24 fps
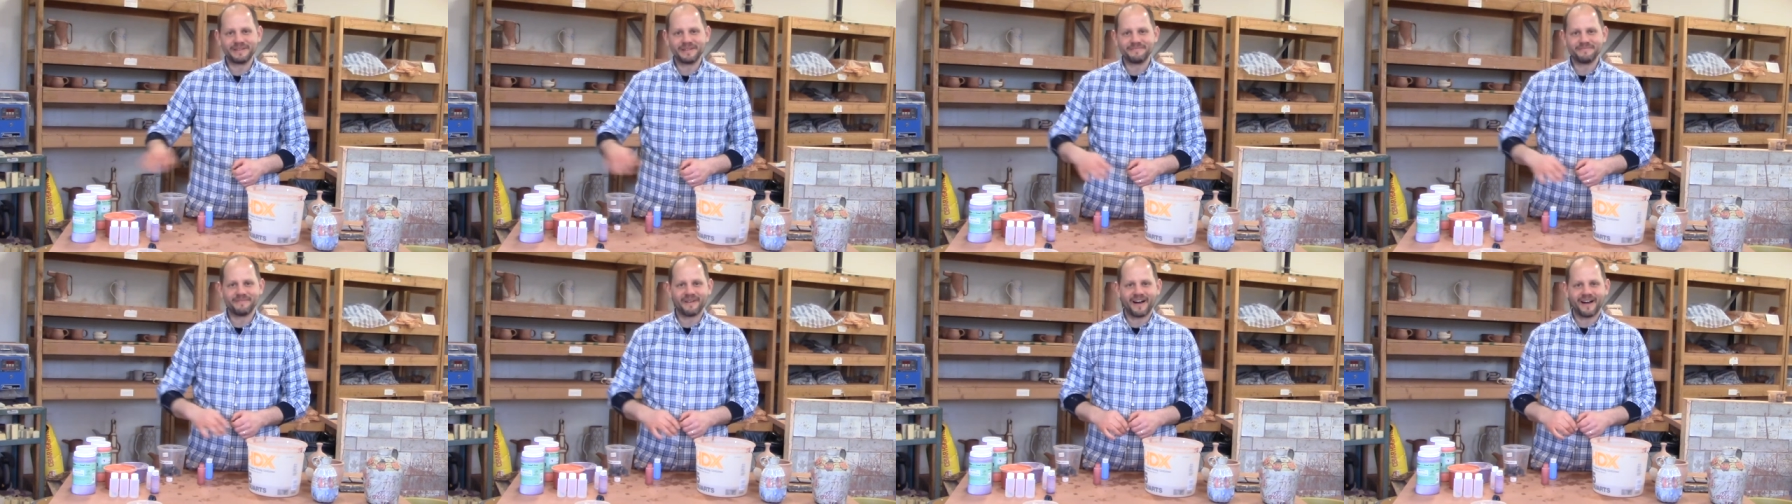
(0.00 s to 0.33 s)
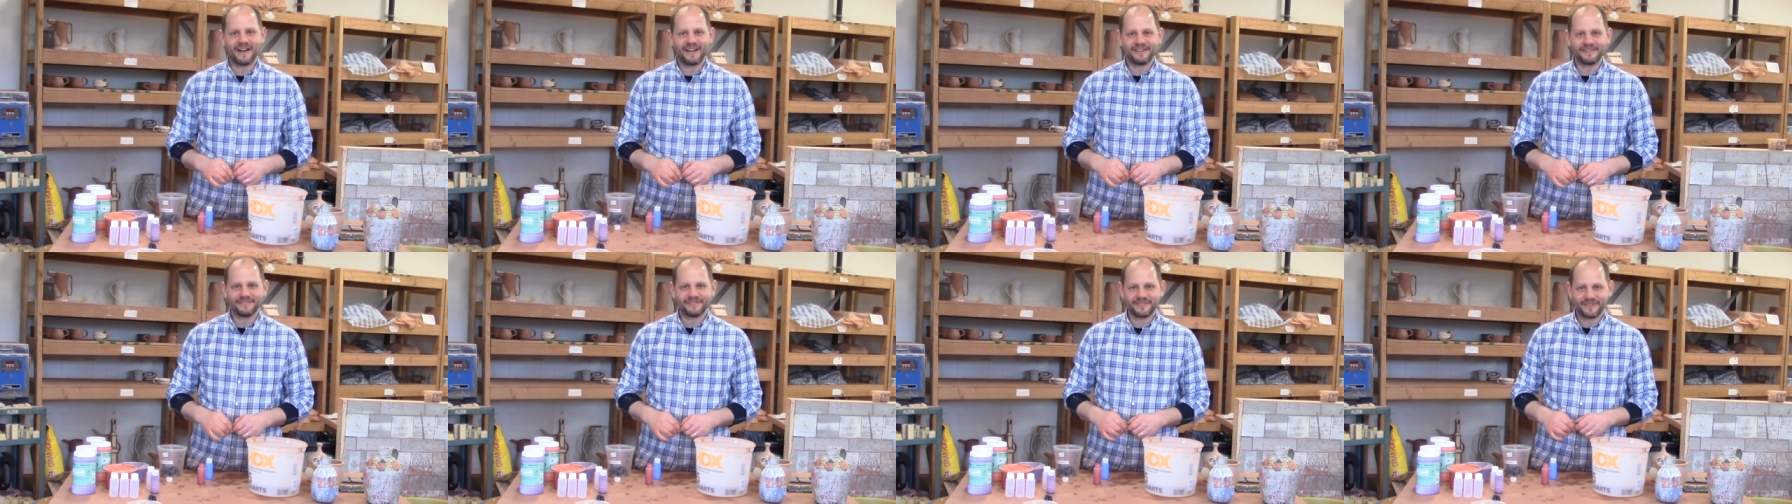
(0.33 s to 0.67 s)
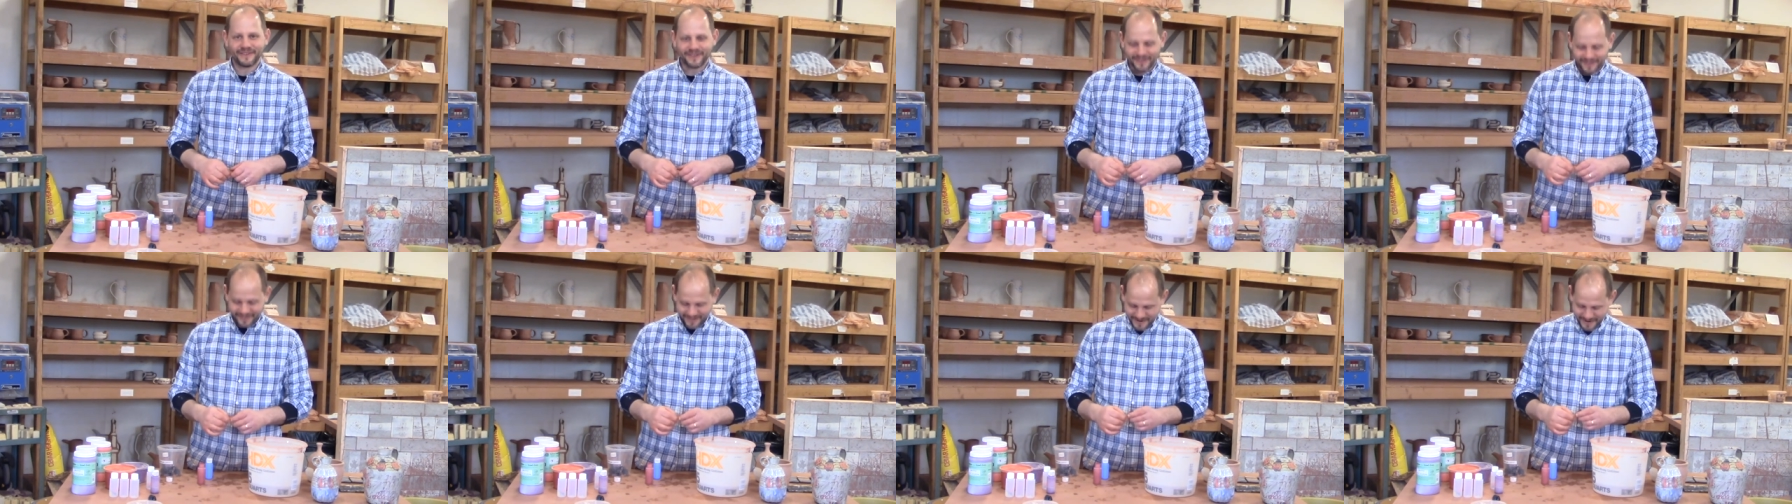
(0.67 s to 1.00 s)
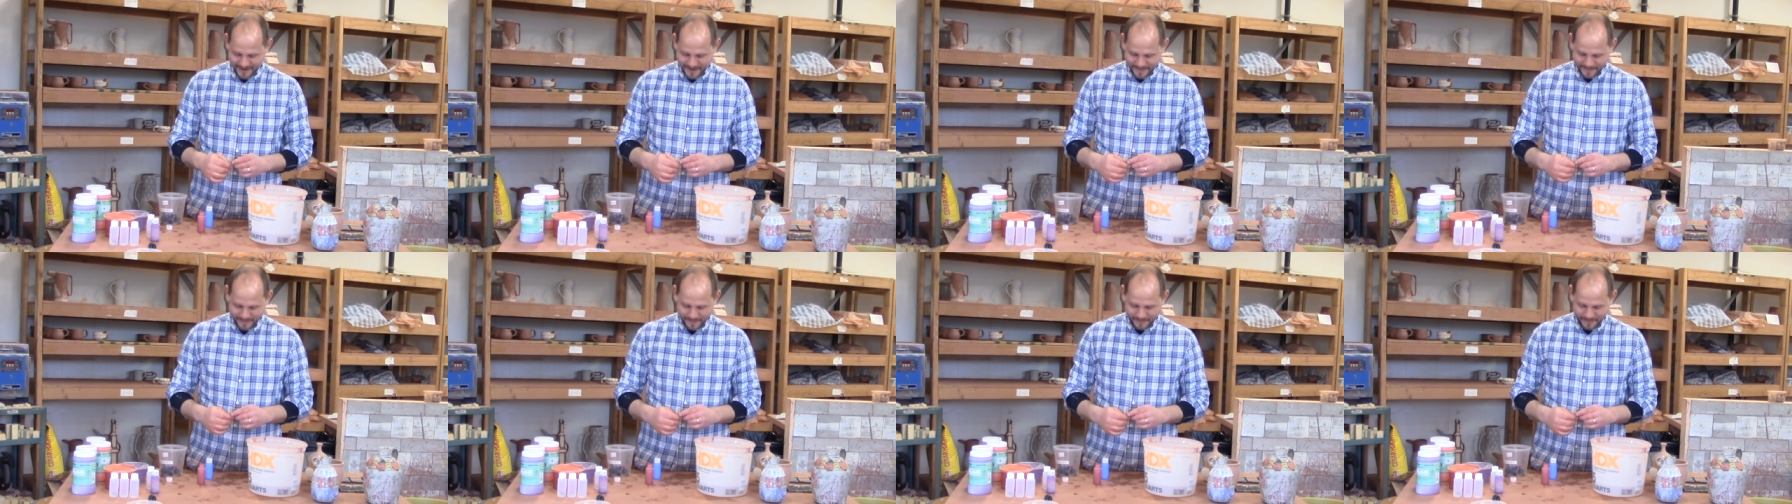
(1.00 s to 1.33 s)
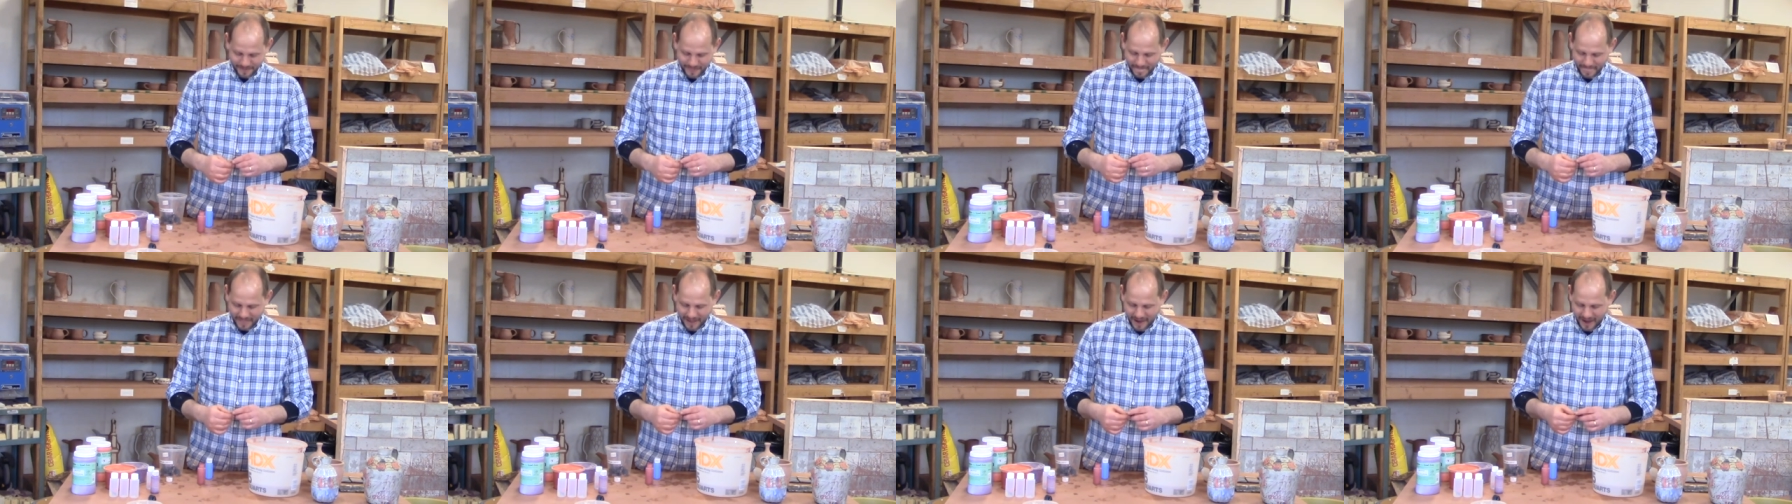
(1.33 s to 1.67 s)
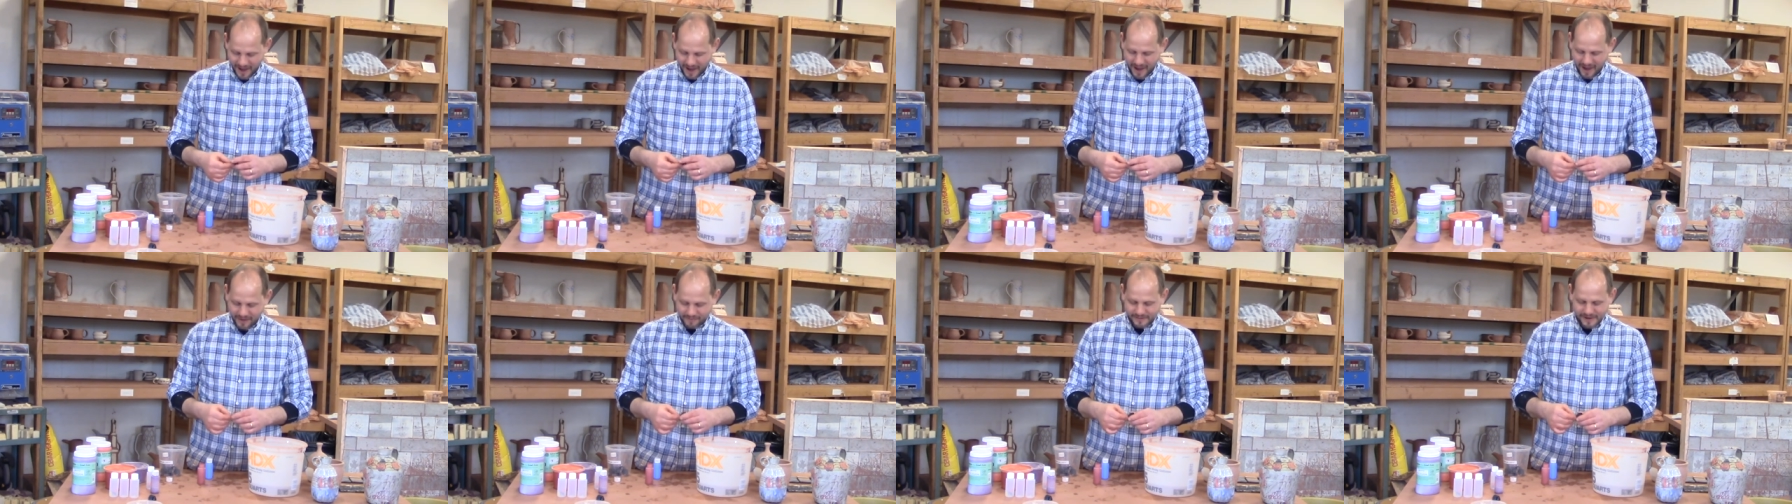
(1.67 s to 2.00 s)
mindful
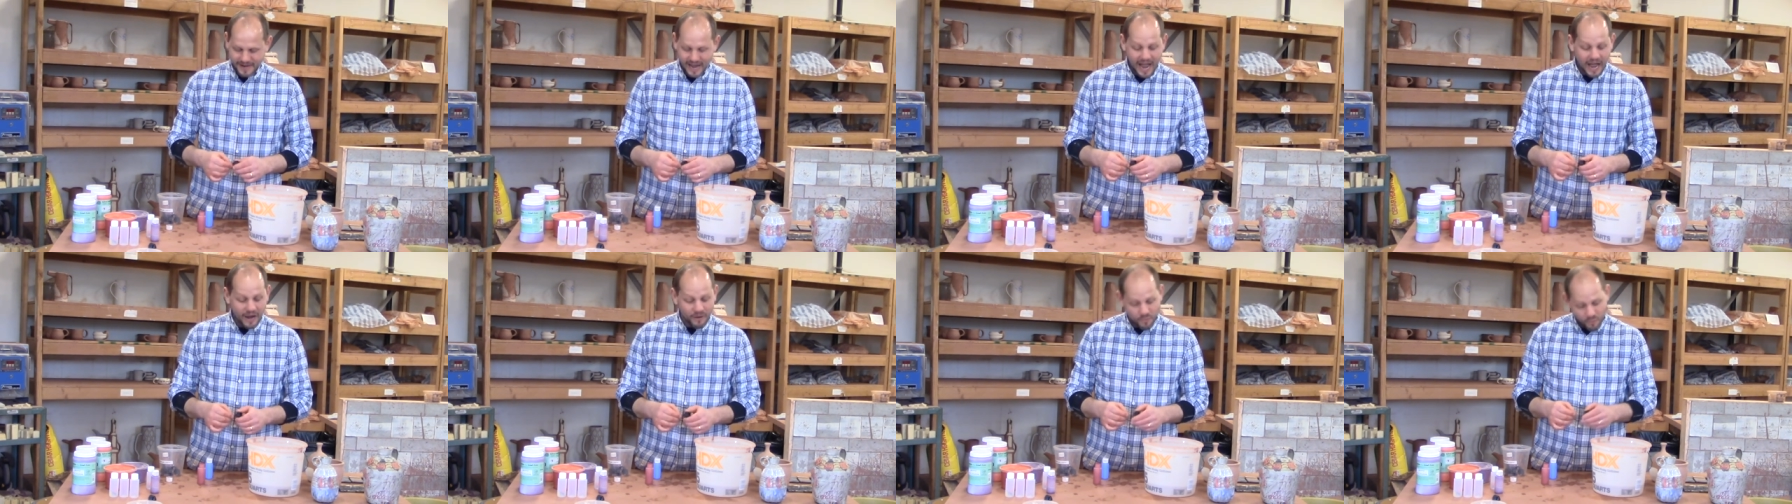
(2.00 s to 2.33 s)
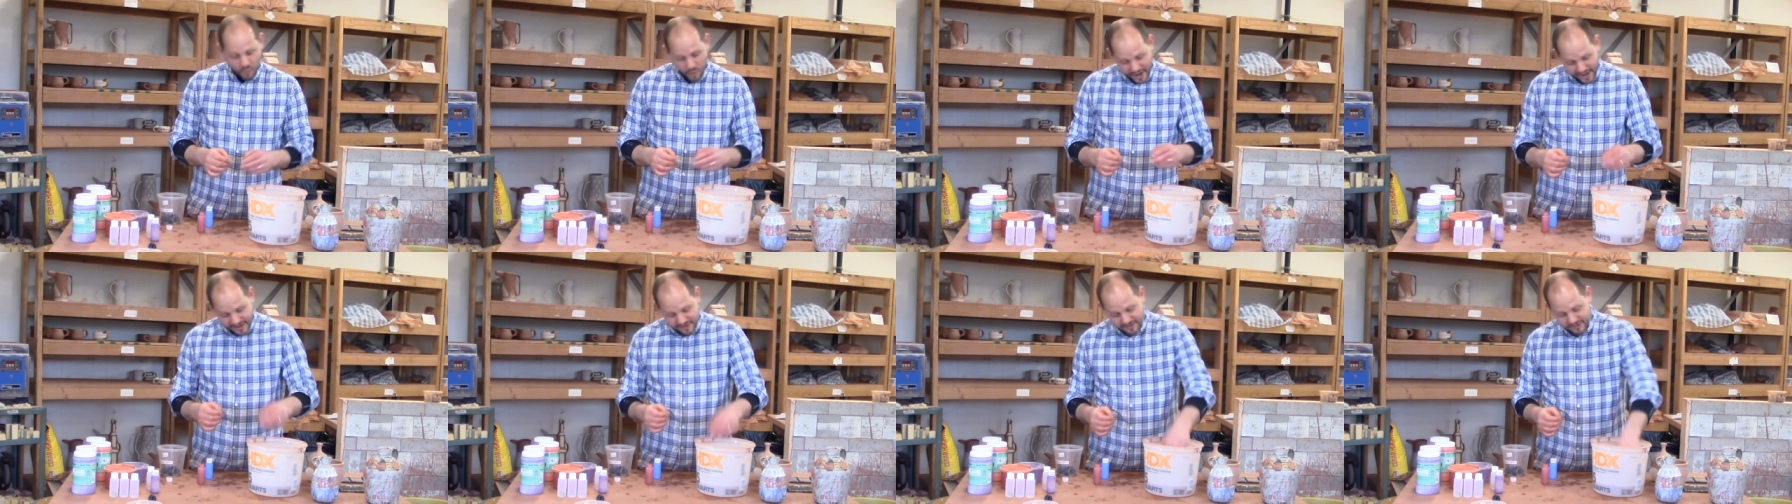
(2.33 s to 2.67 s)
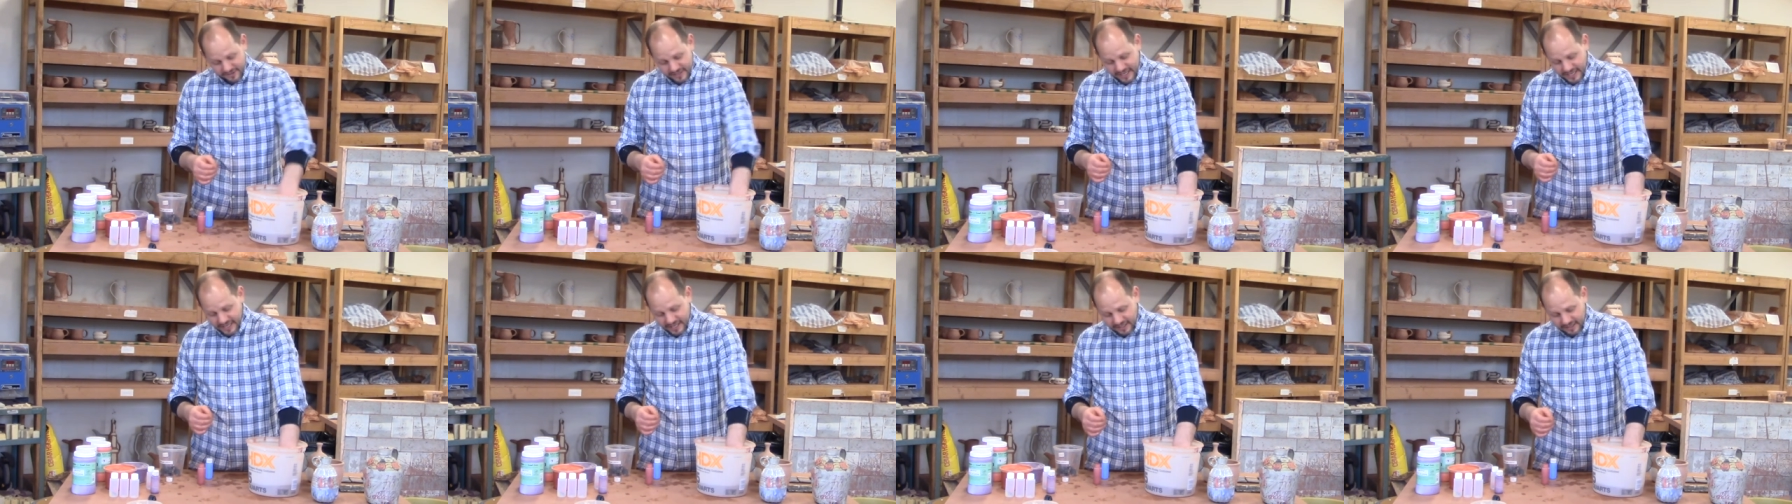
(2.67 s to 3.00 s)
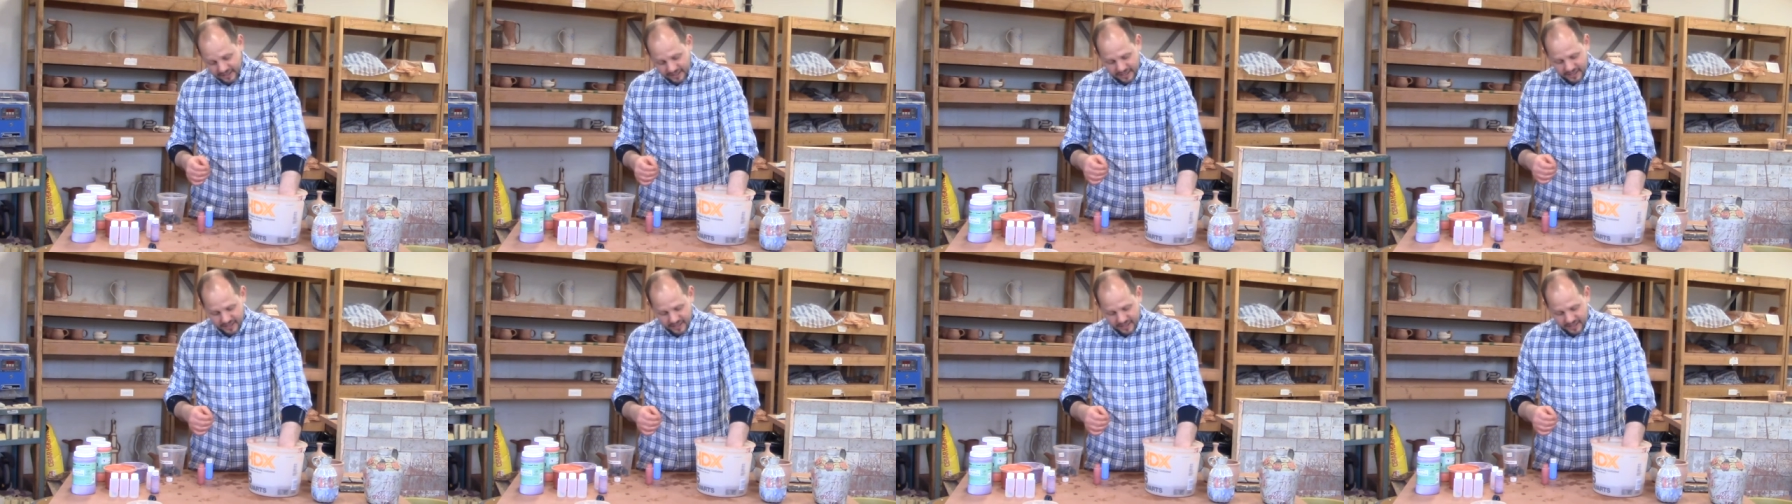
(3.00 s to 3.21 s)
of not wasting